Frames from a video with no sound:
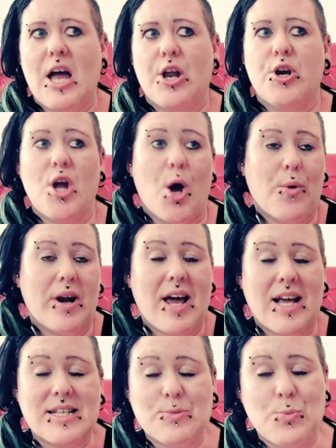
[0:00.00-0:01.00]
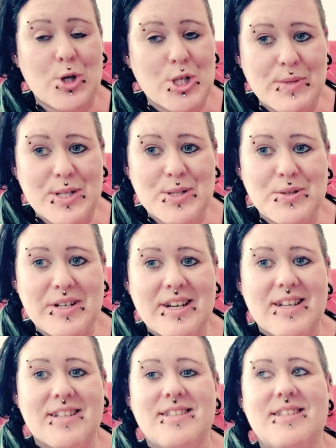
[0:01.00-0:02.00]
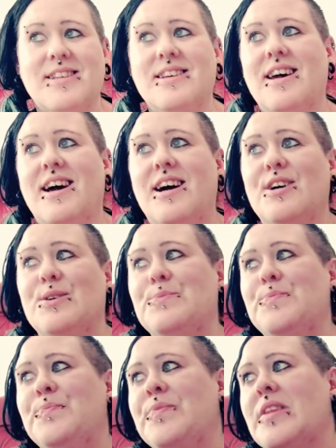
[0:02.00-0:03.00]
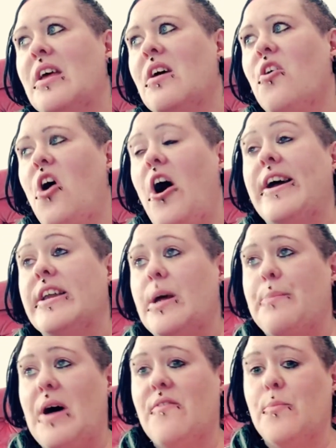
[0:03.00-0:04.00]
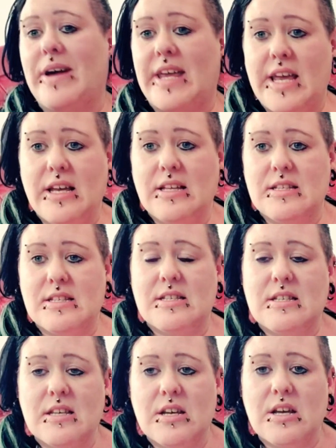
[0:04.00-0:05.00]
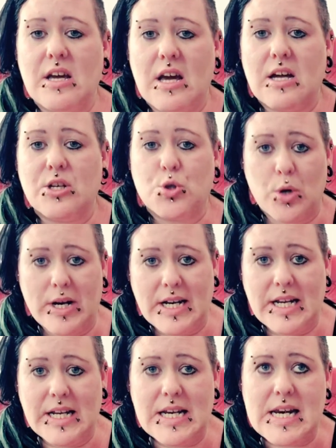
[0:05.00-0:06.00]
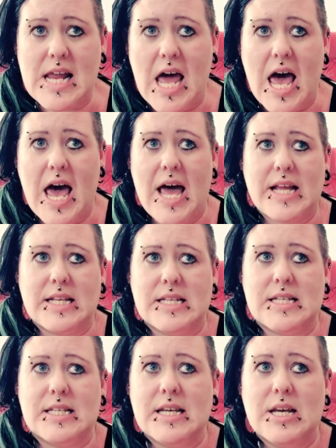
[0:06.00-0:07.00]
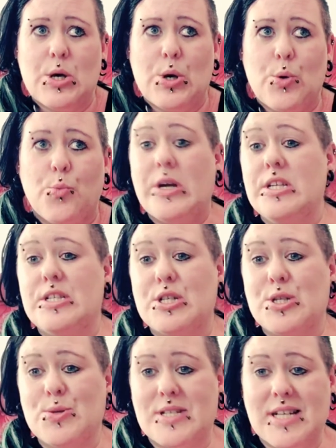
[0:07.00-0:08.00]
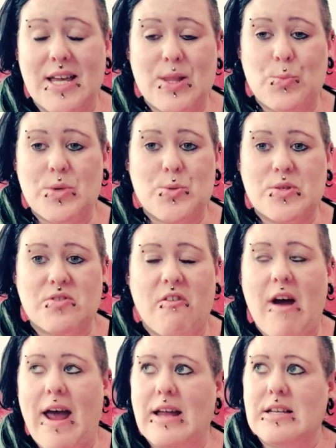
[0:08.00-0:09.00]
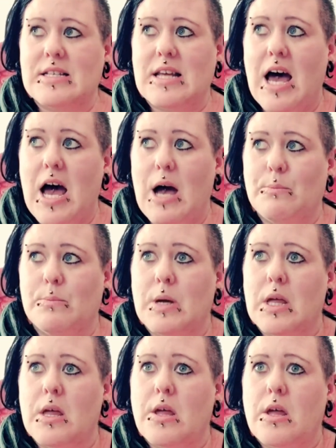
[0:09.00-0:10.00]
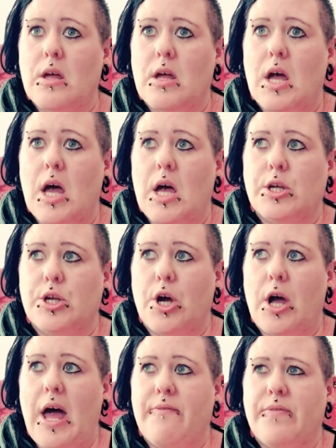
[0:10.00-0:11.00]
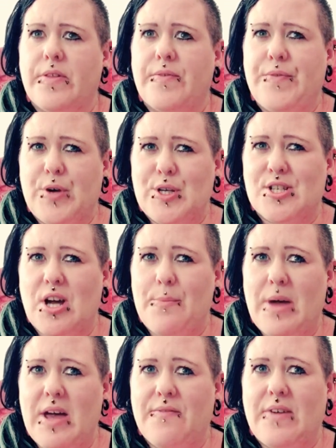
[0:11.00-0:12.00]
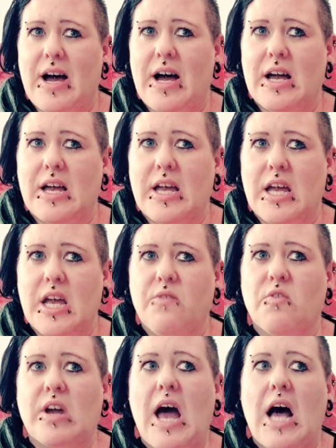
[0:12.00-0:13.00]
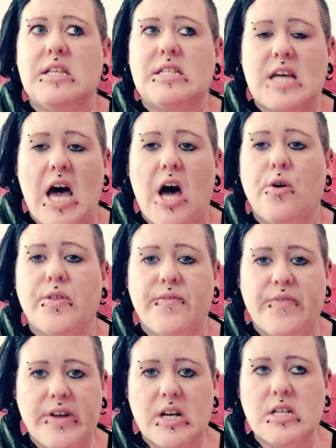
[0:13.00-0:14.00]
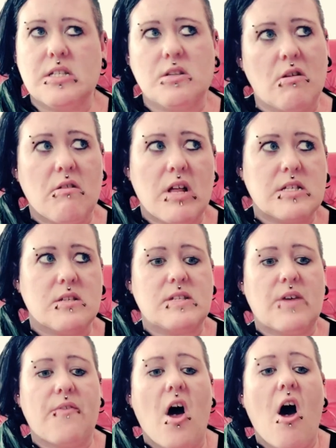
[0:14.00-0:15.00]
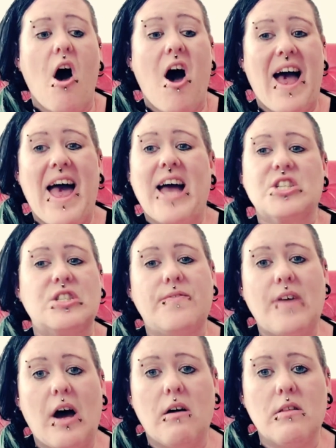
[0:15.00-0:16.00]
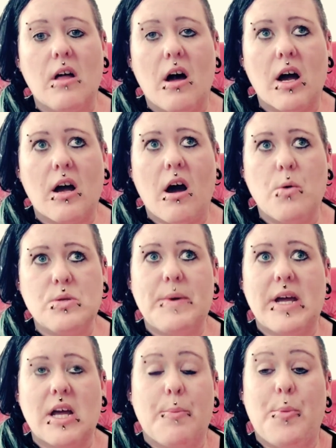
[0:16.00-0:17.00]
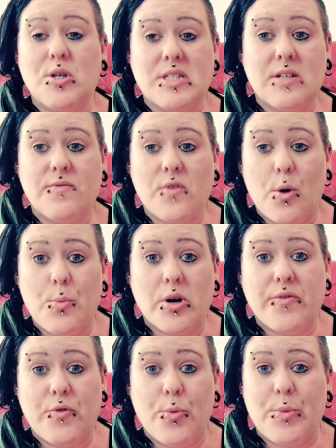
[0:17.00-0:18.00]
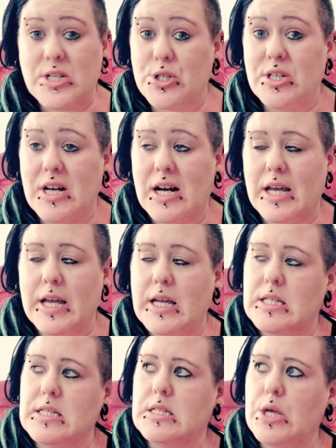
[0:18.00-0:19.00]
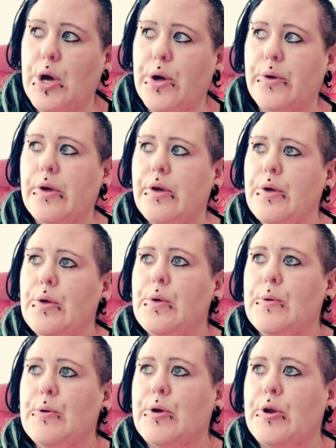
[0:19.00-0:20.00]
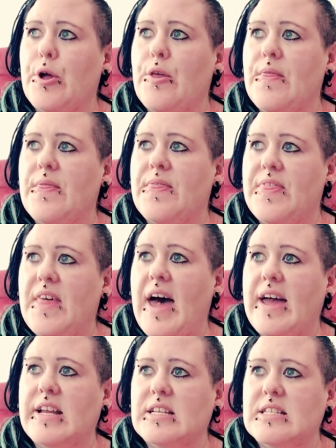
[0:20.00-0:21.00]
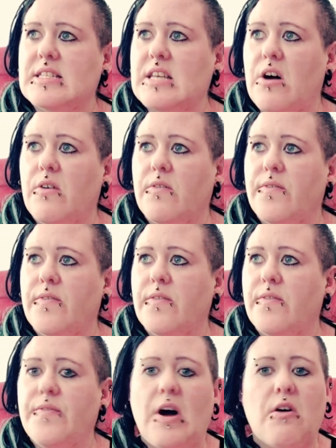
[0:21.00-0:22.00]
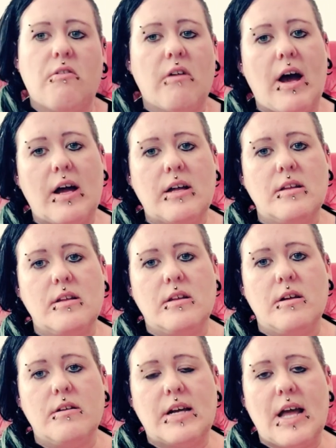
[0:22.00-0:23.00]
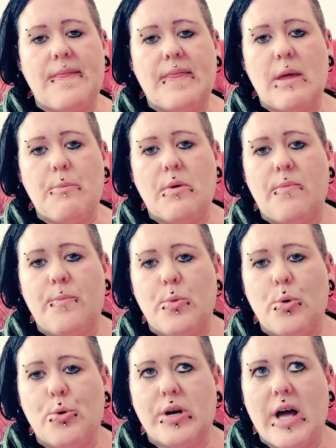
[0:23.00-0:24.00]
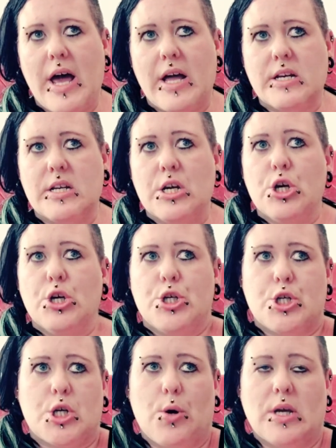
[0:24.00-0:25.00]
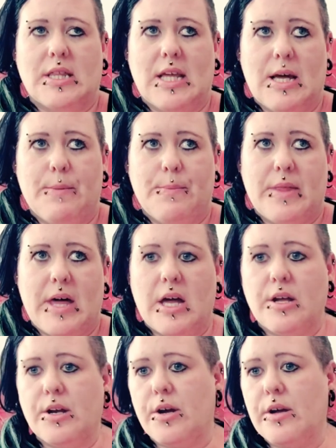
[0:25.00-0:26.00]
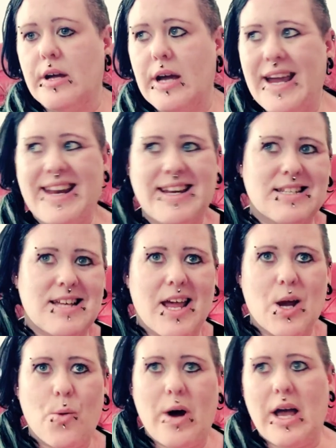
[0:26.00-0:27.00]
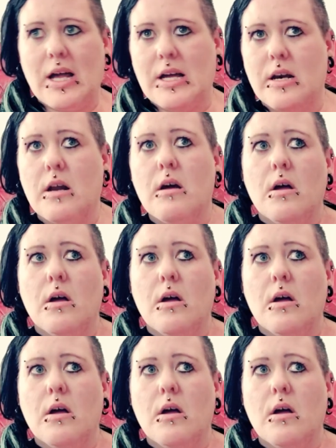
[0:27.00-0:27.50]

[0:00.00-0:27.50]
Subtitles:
No one had to watch me do it. I ended up having my kids join in and we used to do it together, which was great. You know, and for the first time ever in regards to health and fitness and all that sort of stuff, I actually felt like I was being a positive role model for my 2 young kids. So, you know, that in itself felt great, you know, getting them on board and showing them that, you know, eating takeaway and